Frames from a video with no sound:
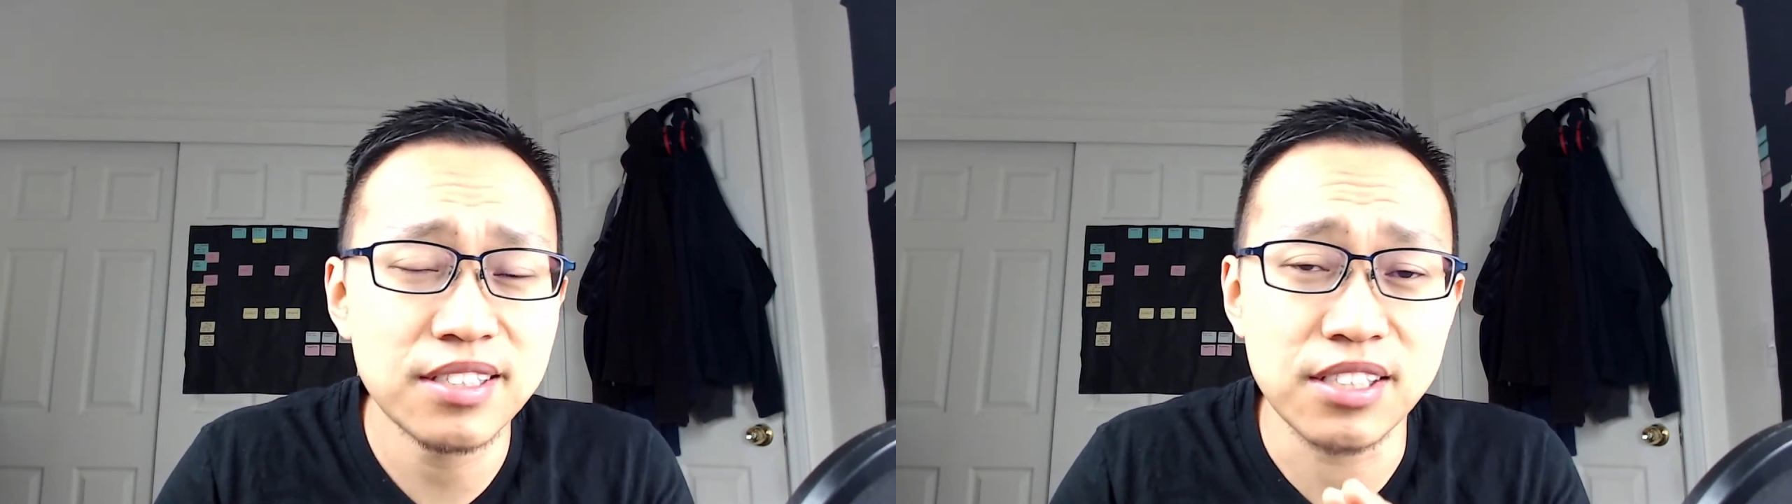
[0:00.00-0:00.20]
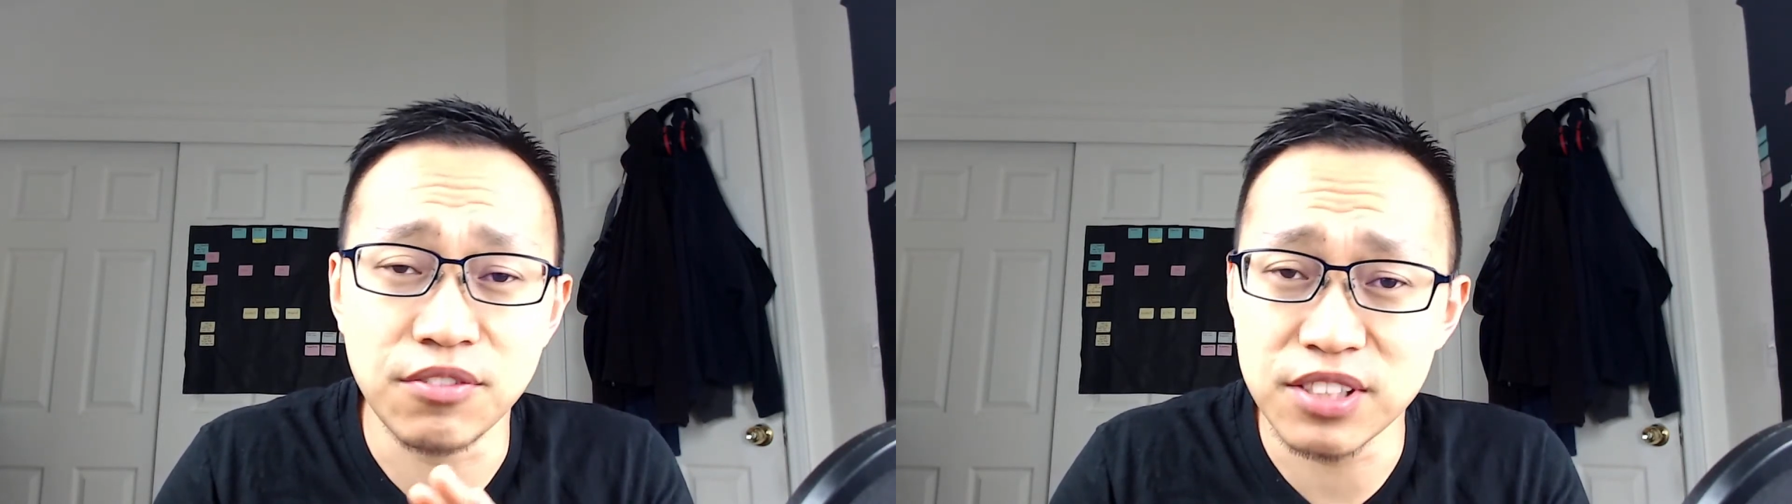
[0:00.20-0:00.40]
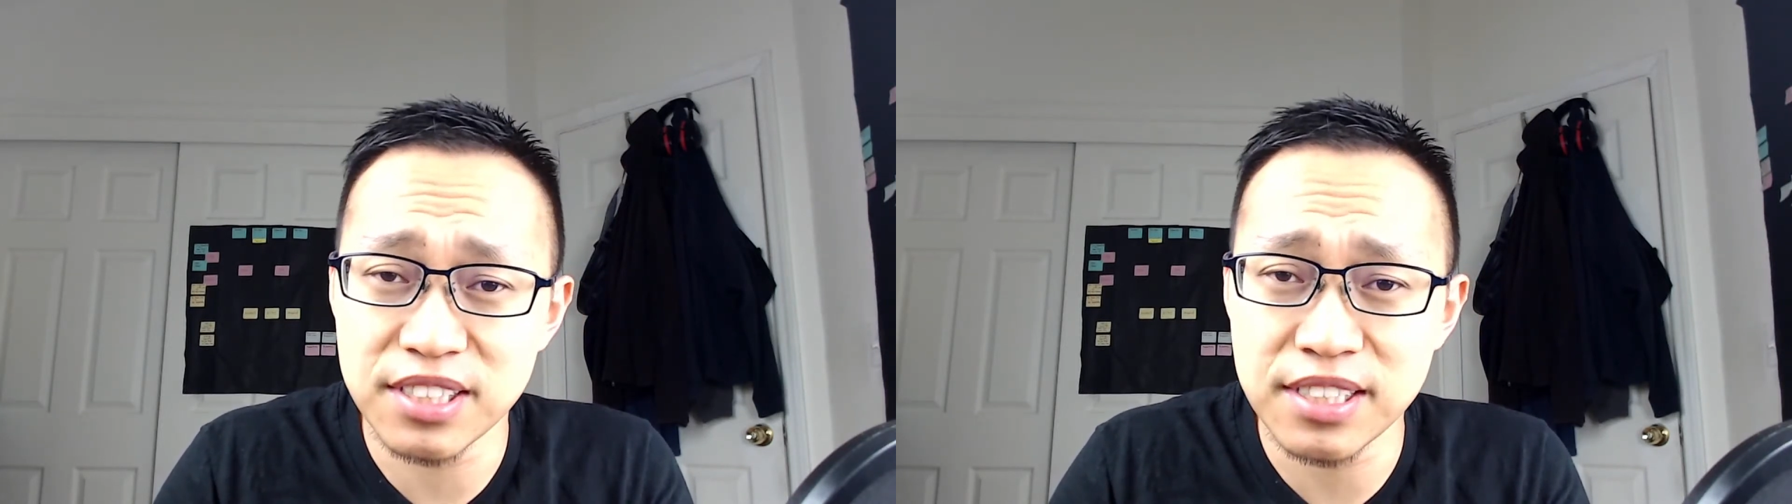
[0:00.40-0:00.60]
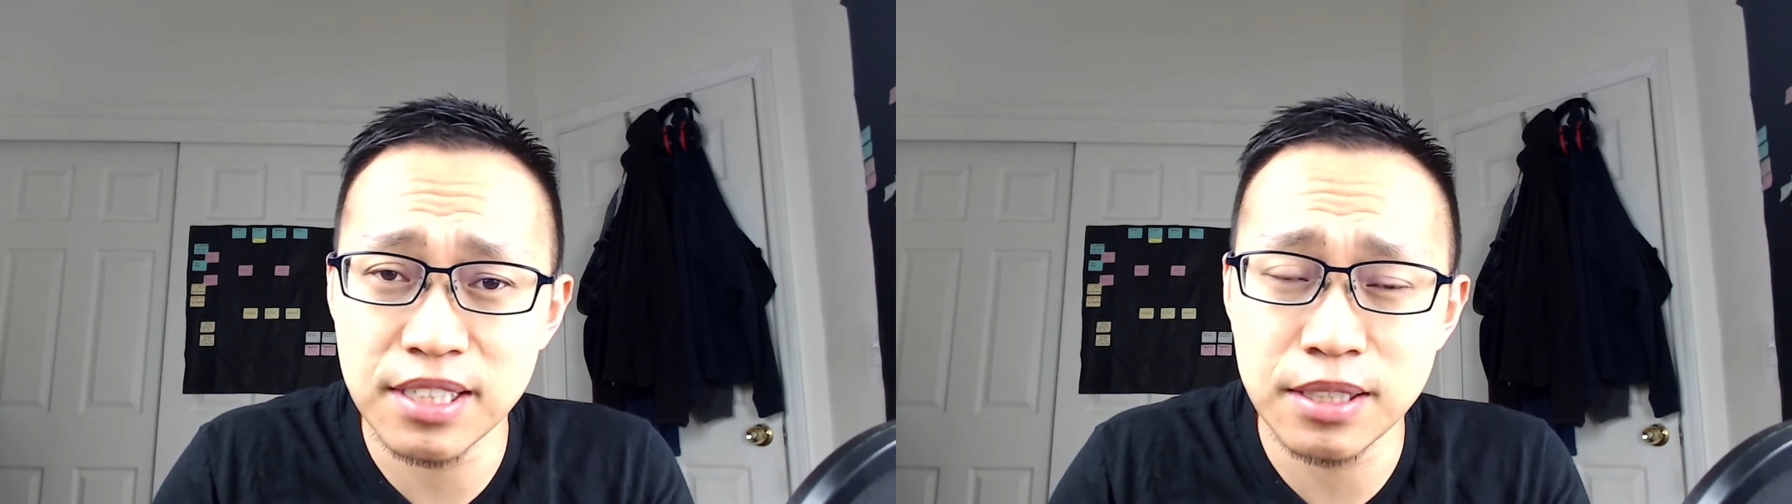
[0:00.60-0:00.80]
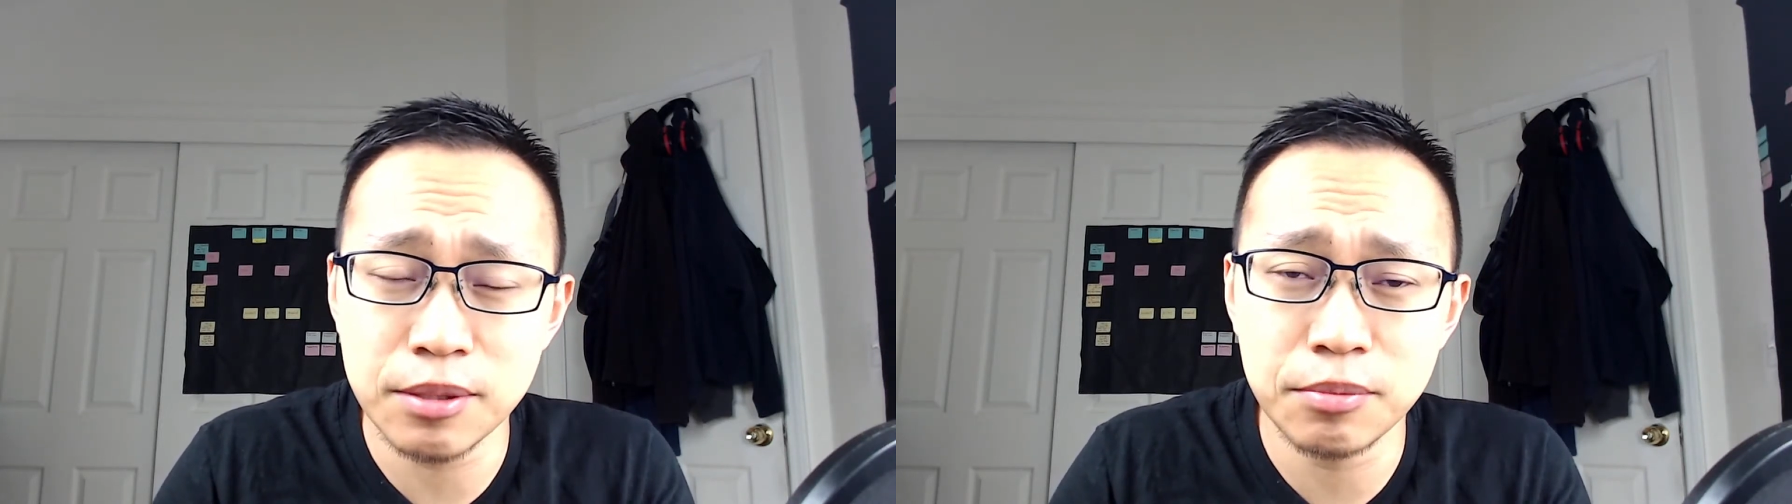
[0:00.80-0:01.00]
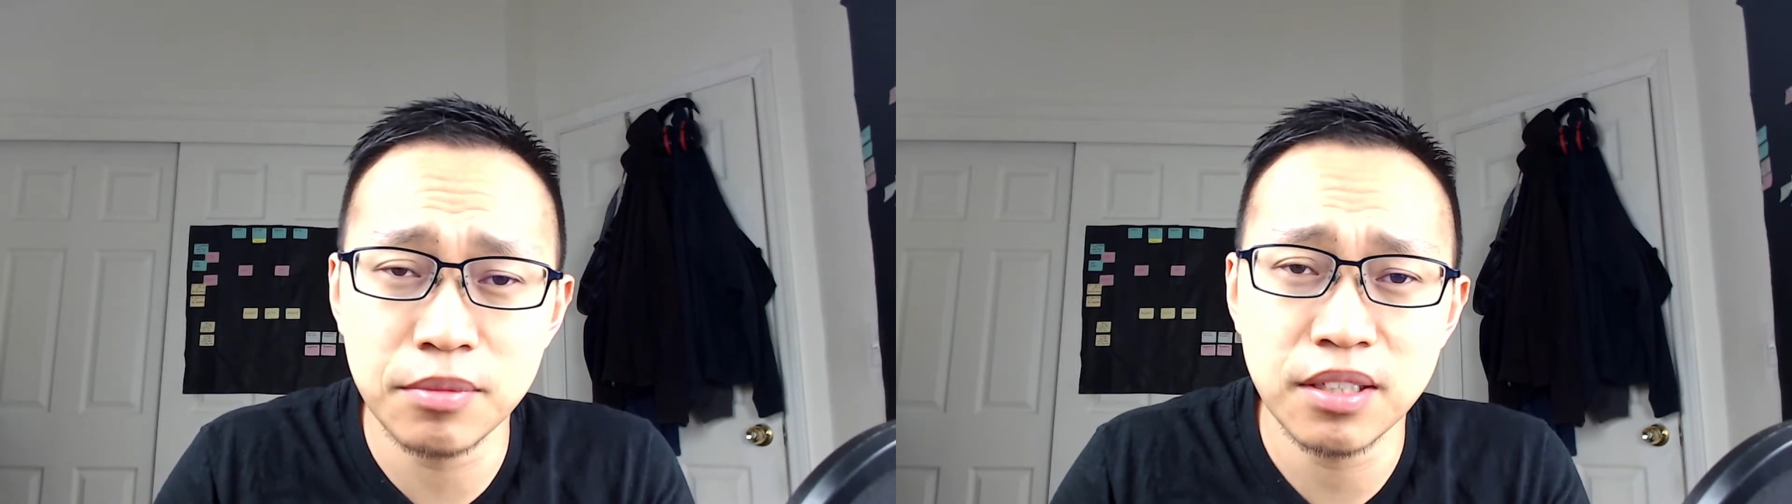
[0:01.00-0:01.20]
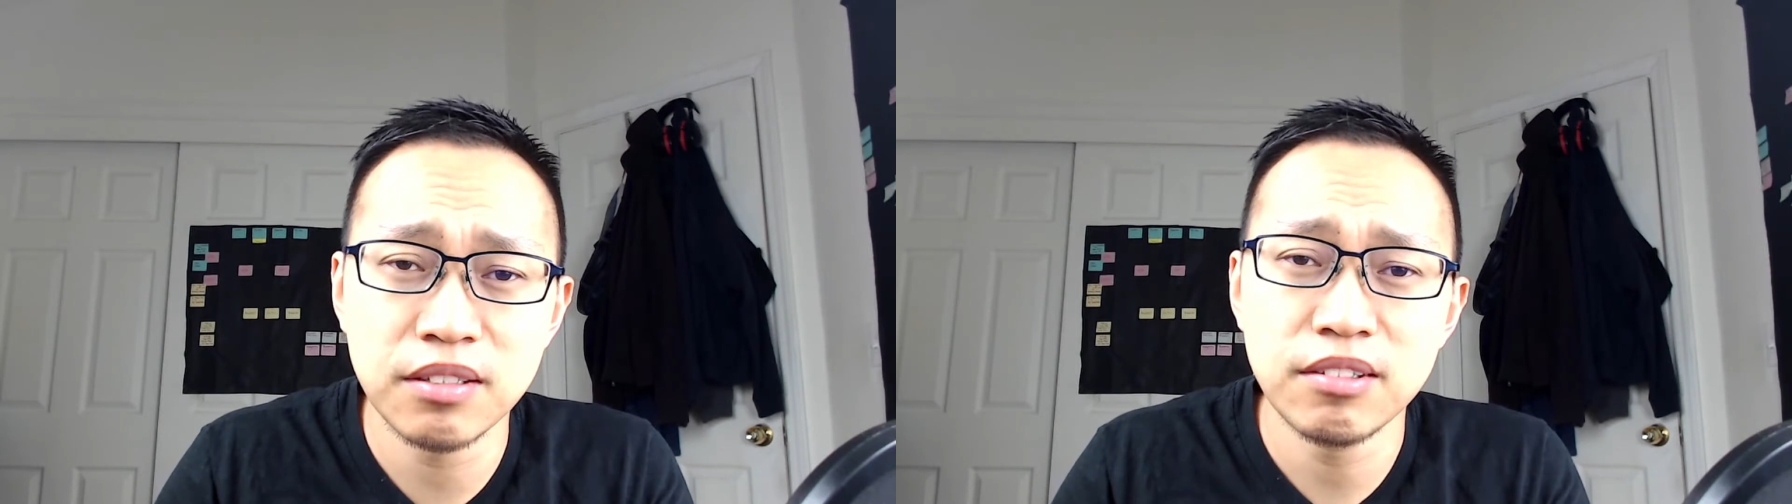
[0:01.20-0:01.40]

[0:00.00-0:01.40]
self-esteem,